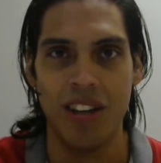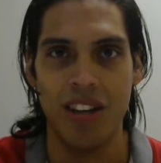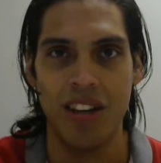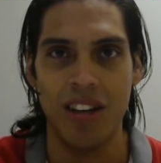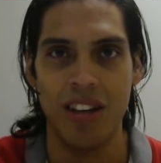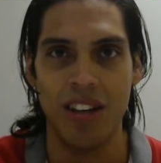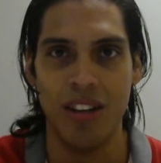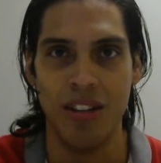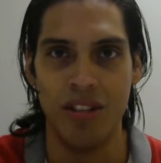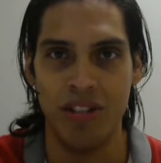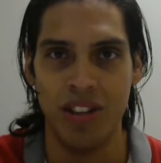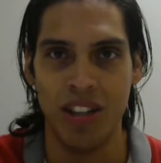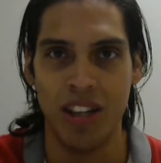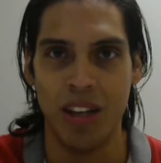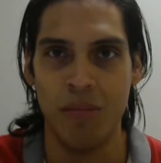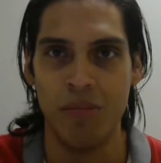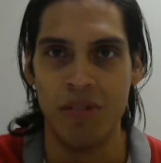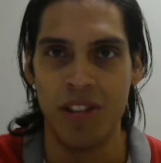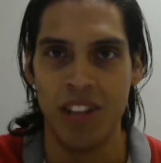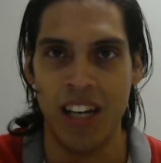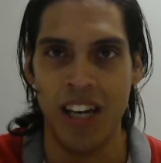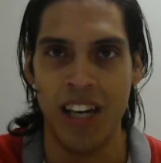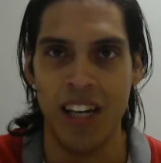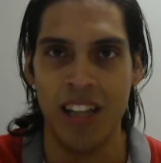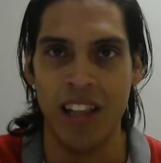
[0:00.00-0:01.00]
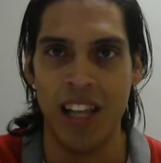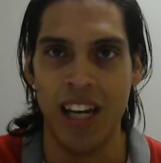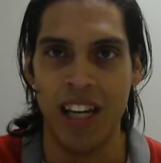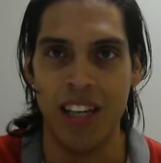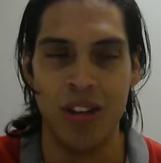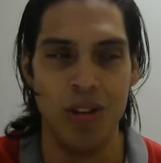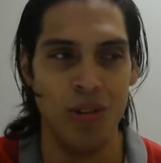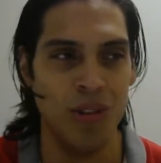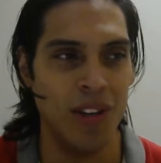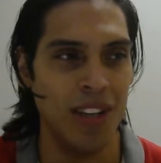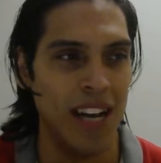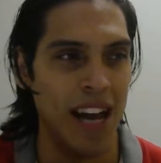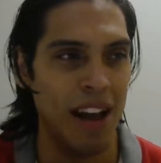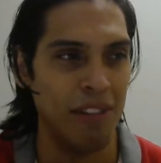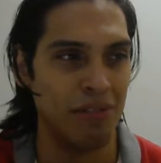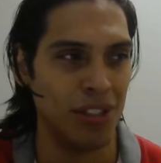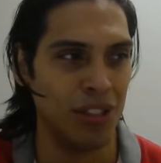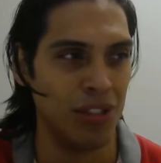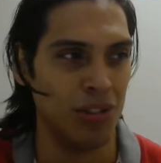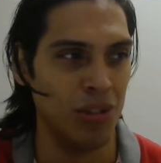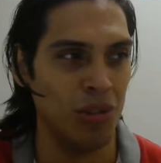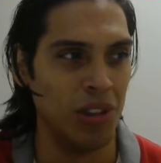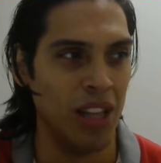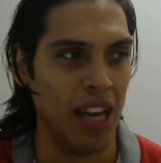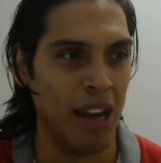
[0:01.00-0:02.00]
You see what I'm saying? Like you didn't have to
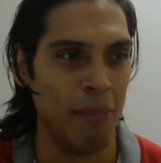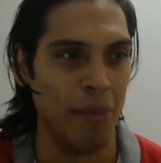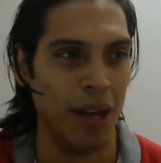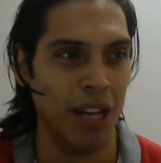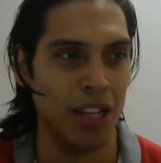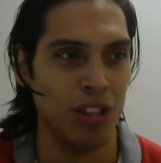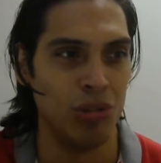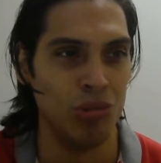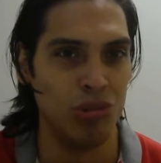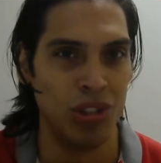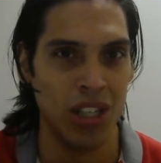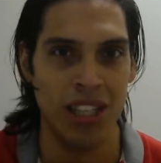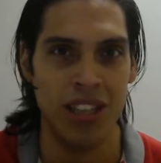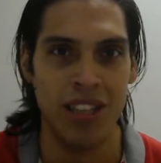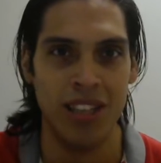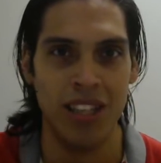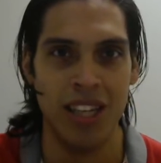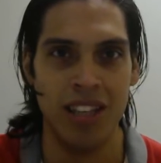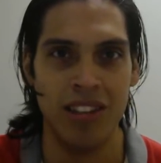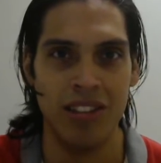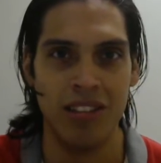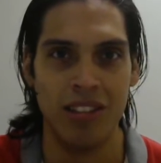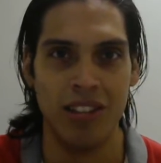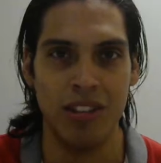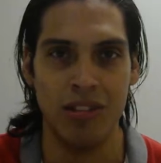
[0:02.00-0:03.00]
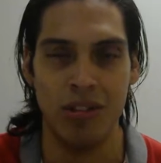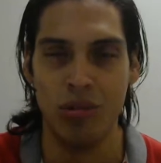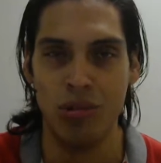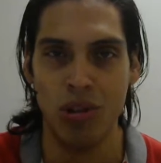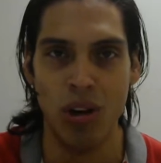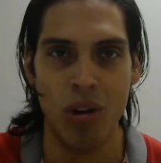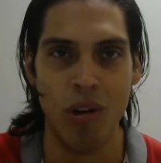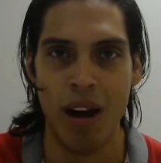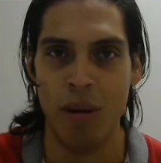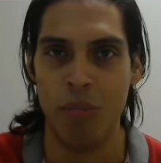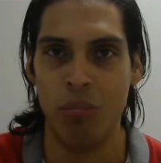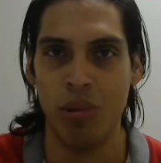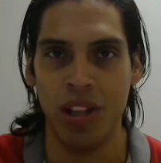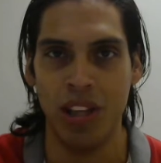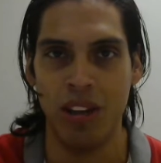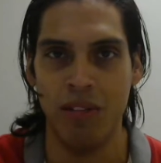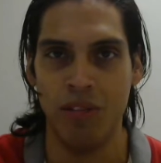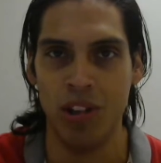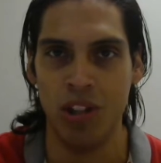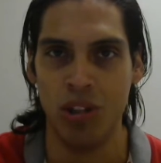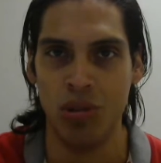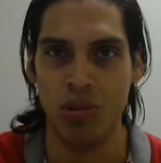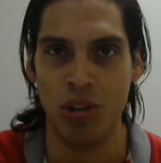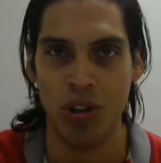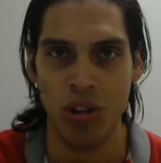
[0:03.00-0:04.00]
do that, man. You did this because you know I believe
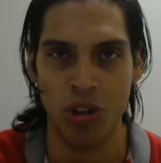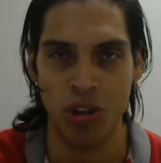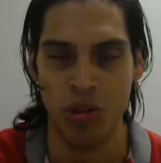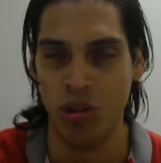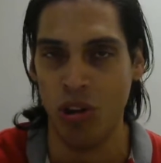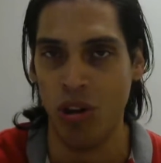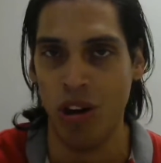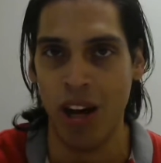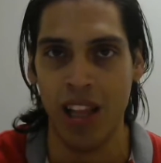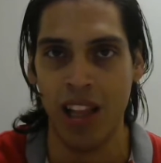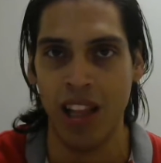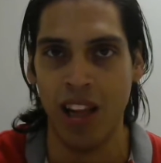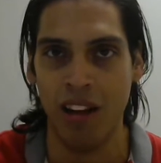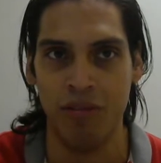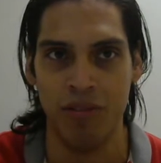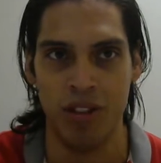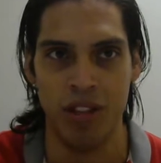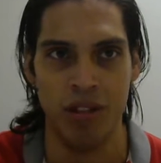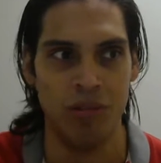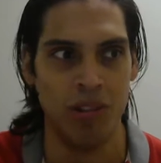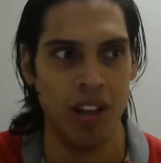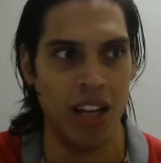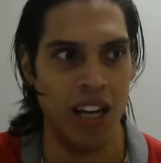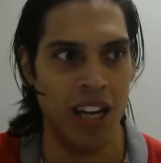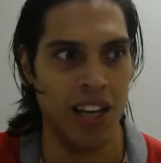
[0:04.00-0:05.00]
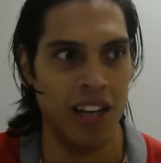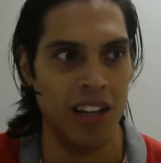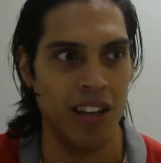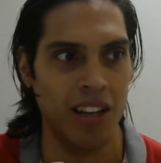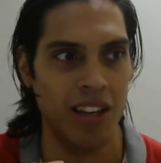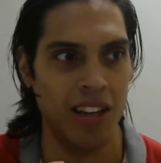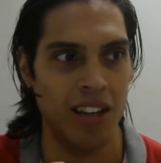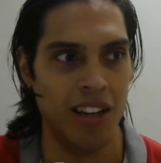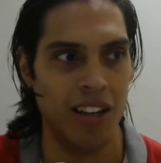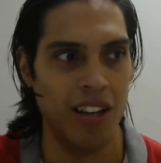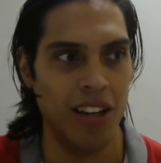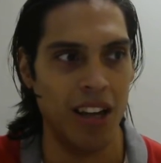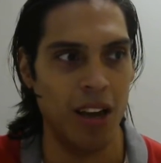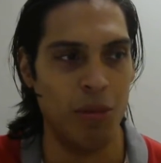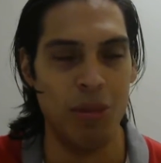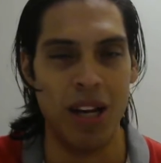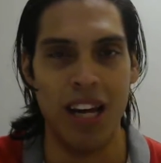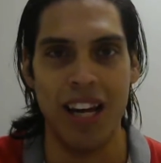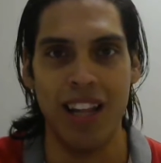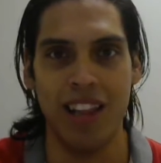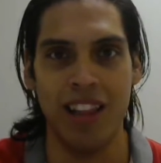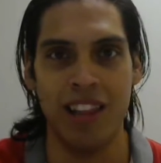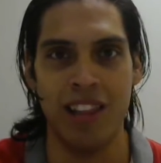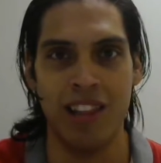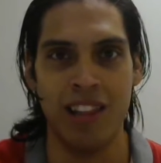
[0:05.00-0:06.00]
in you. You know I love you. Like I'm
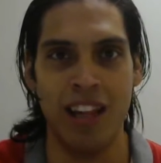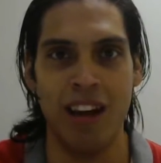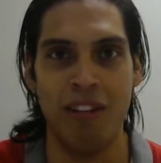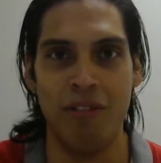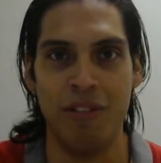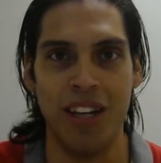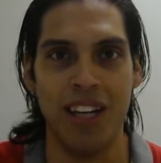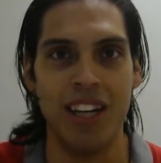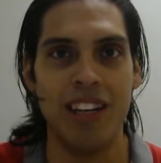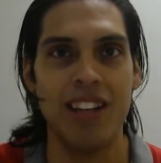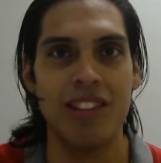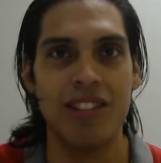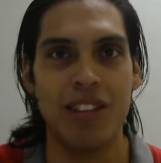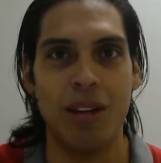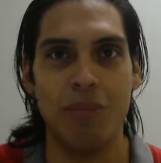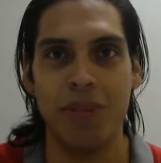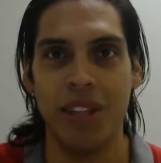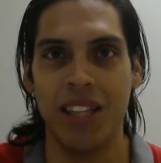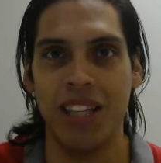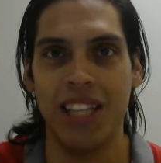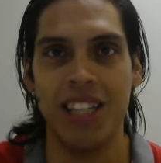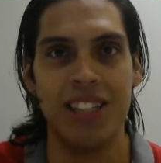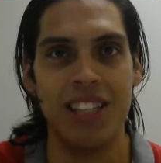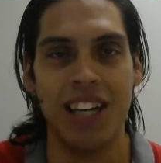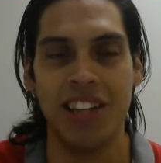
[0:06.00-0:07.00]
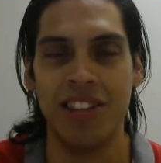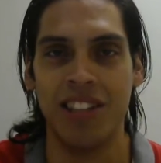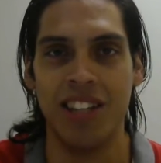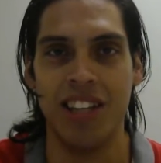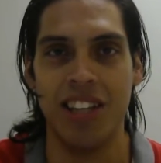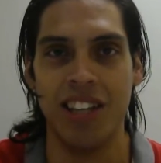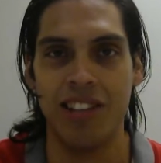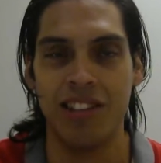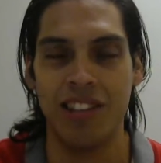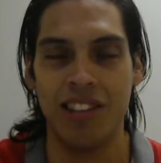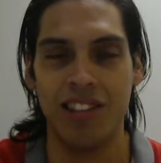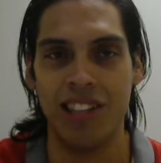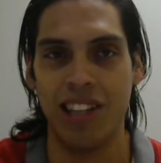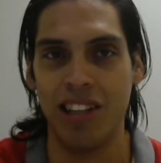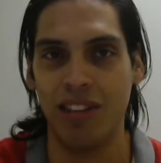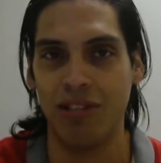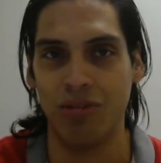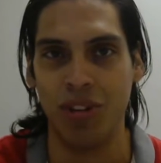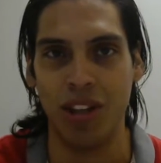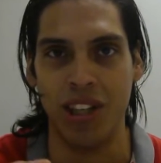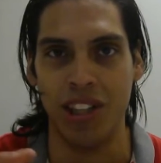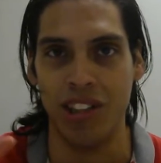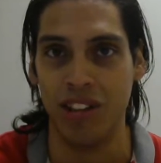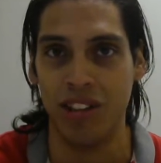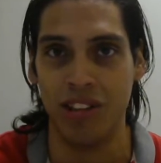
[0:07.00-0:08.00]
not loving something that doesn't exist. That's
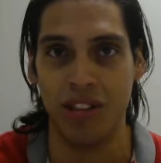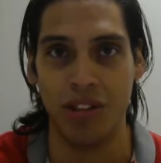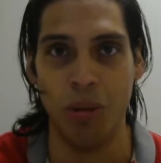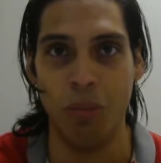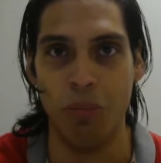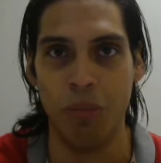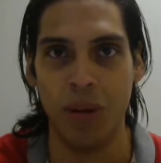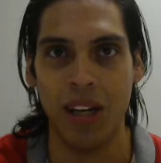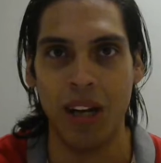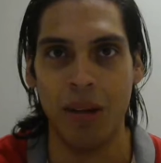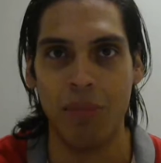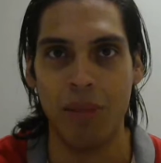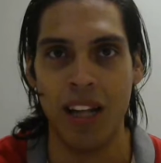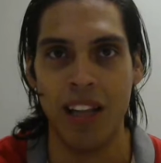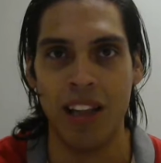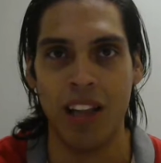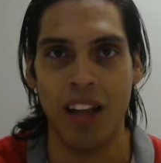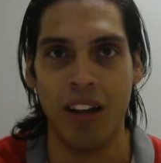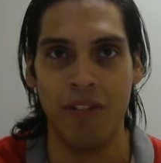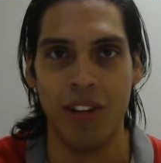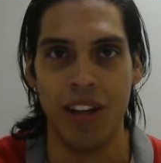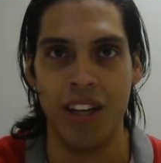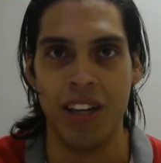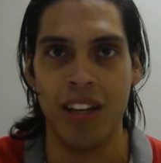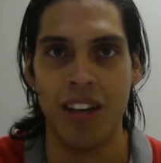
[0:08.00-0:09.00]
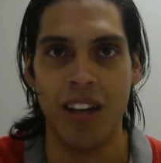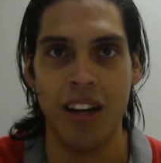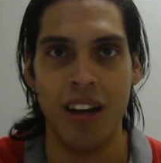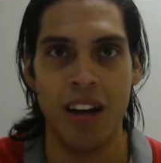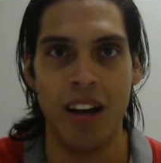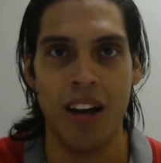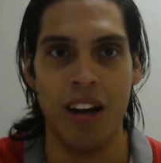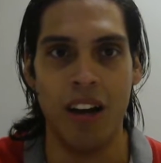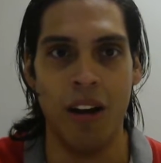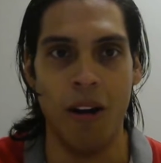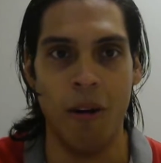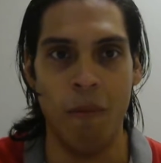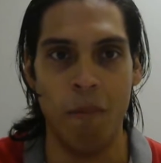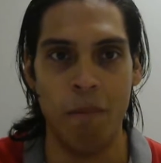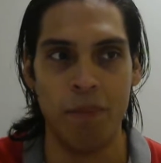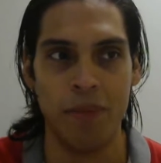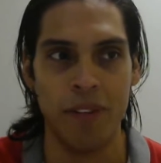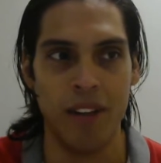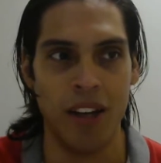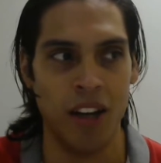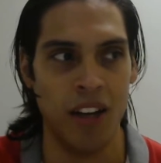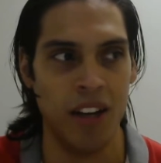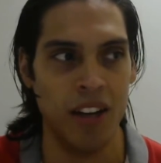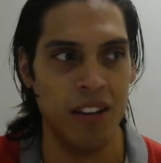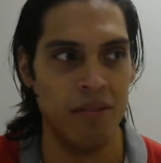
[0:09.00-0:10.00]
freaking stupid. I'm not loving
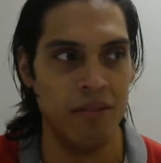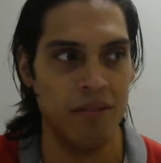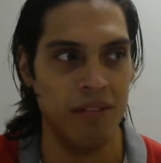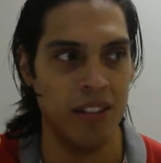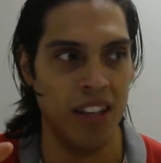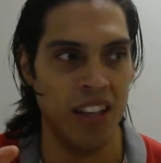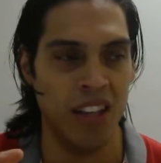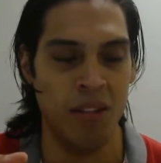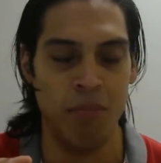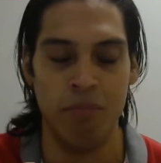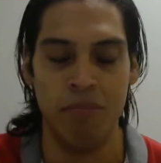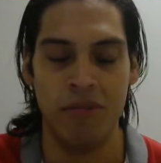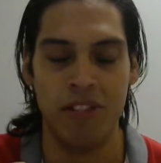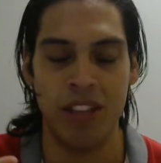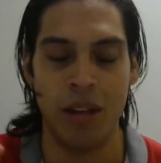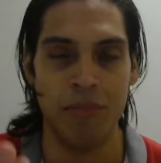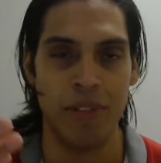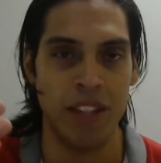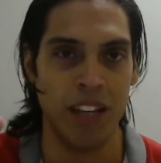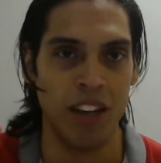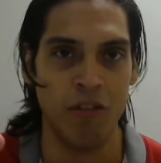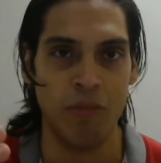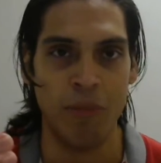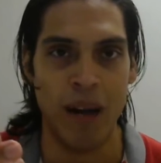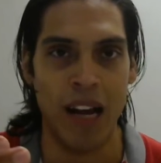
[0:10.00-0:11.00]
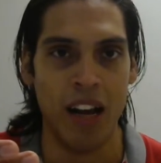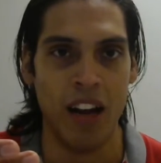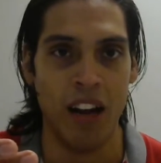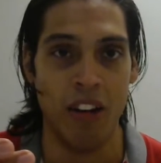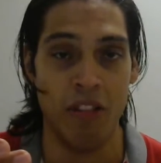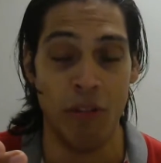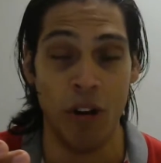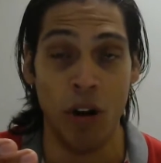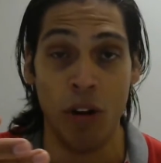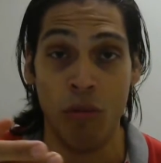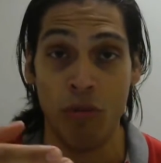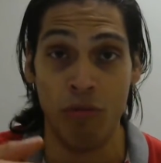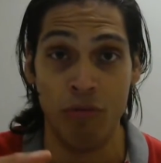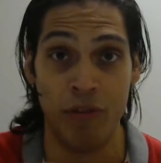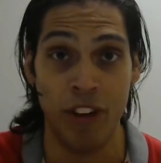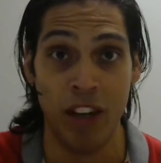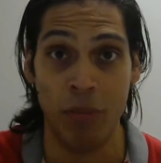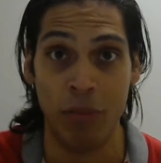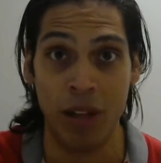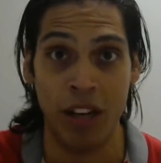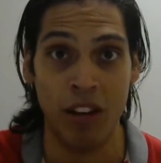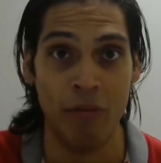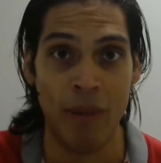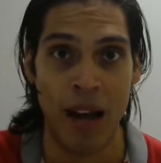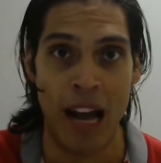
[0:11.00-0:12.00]
and something of my of own
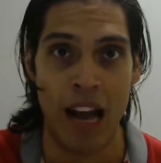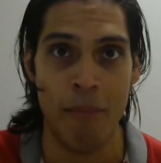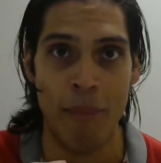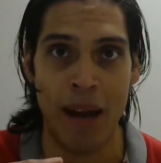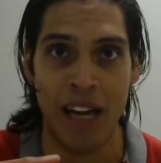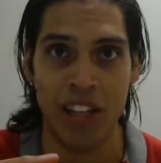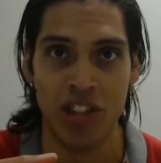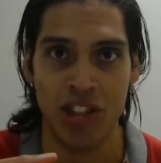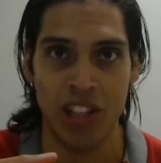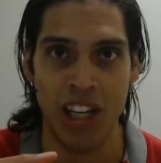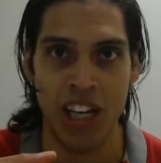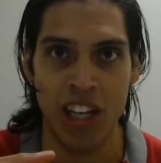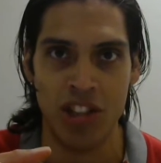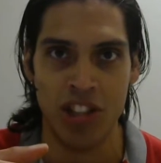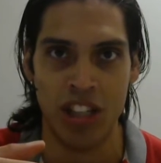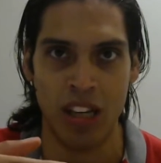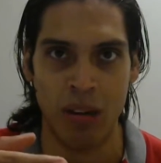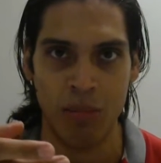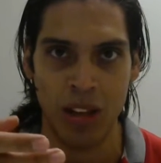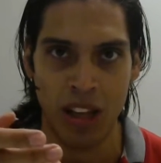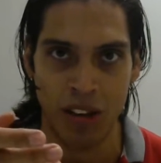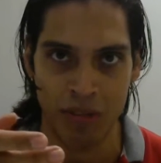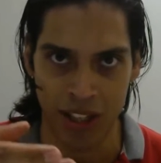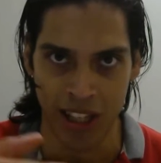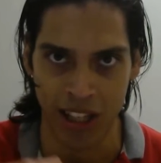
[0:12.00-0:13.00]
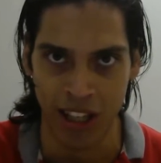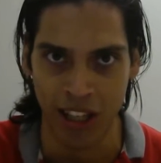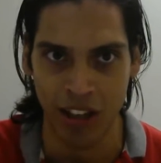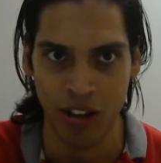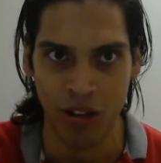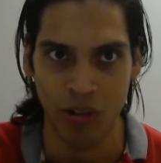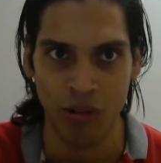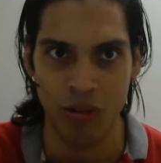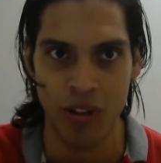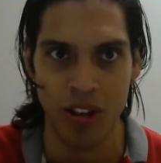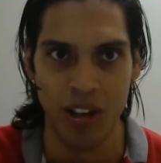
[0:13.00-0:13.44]
figment of my imagination. I'm loving you,